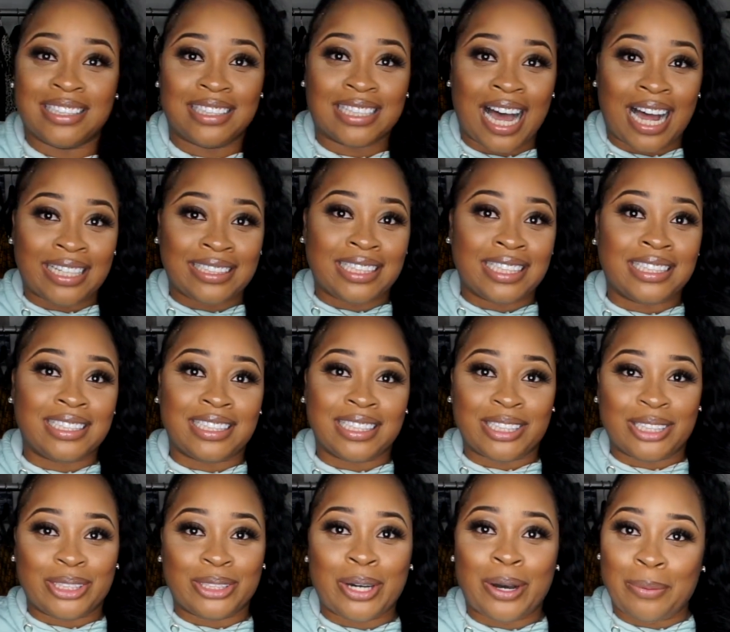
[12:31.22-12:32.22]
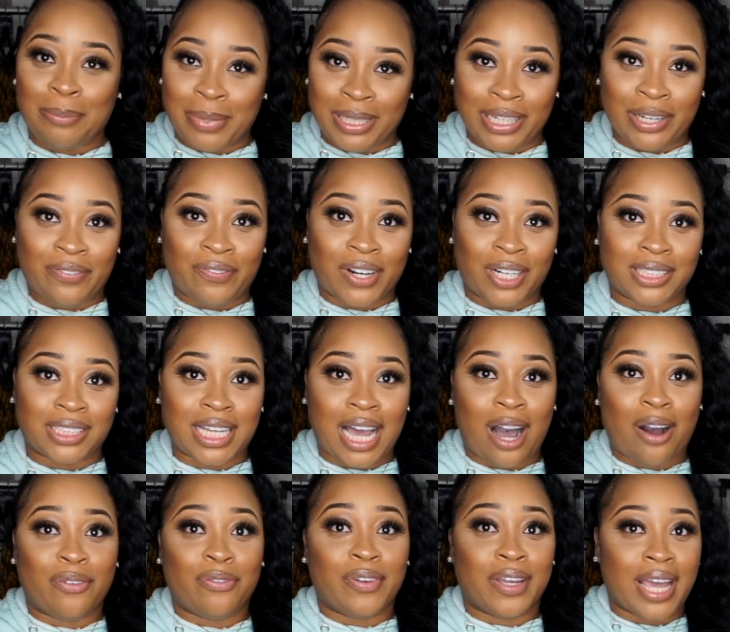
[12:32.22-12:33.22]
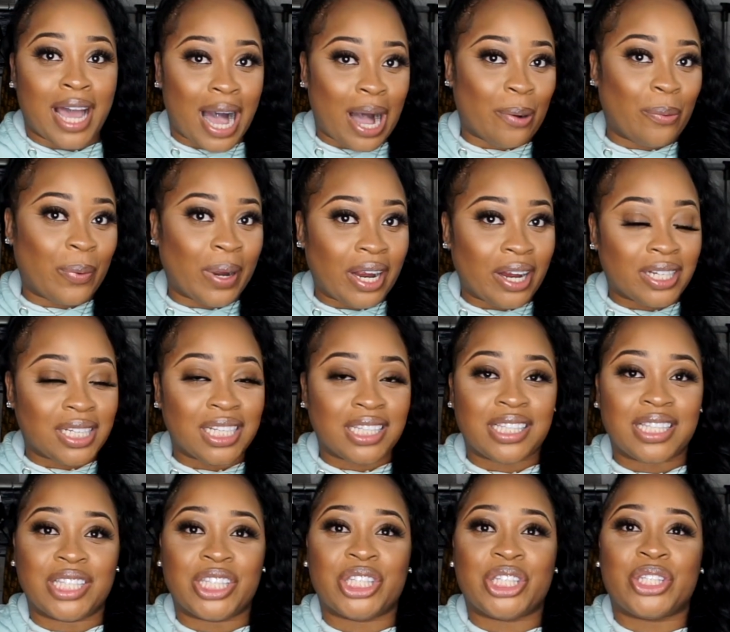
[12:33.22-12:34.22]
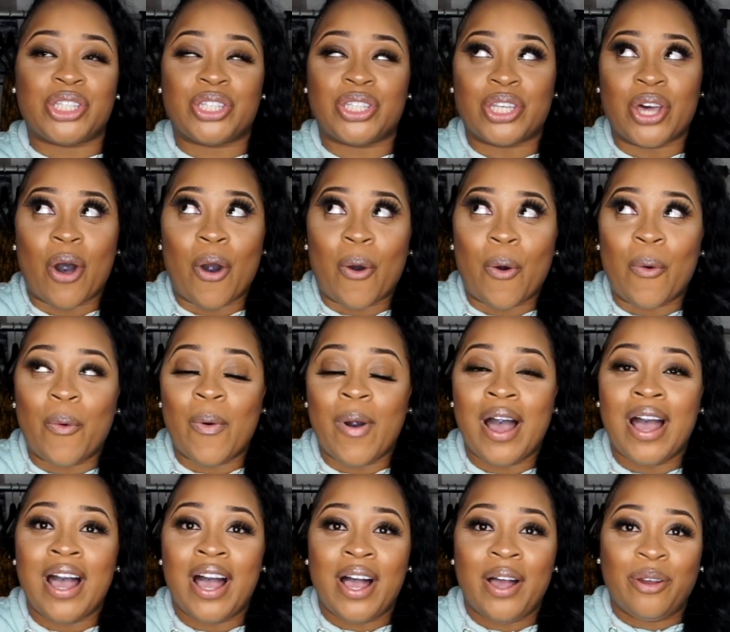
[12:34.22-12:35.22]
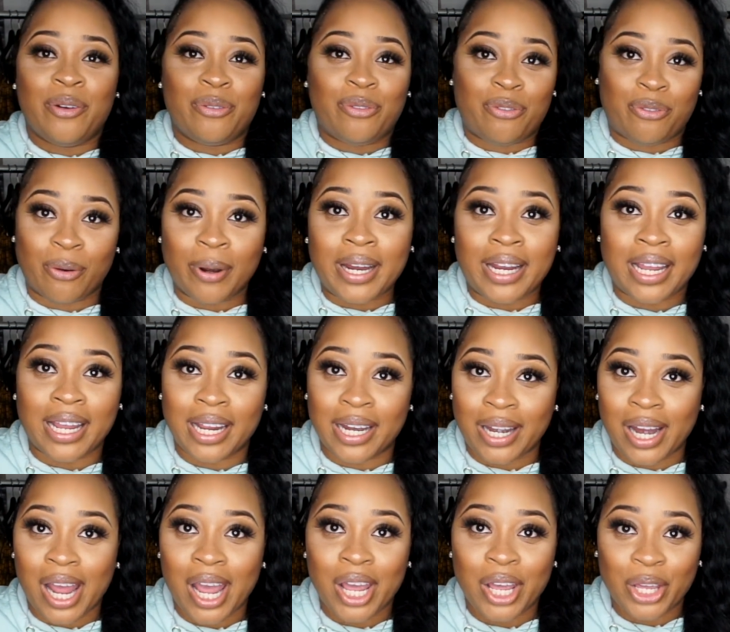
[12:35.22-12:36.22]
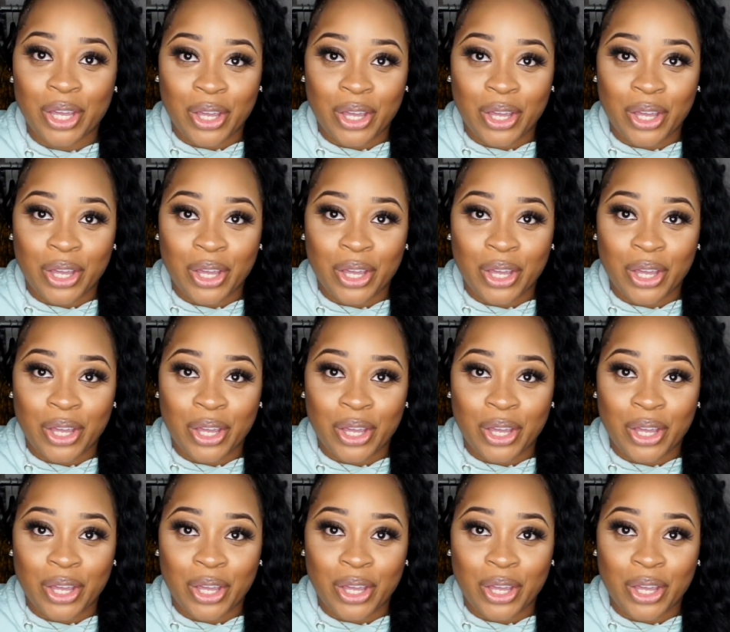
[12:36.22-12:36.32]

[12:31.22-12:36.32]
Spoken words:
I think this is gonna be the first outfit I wear. This is so freaking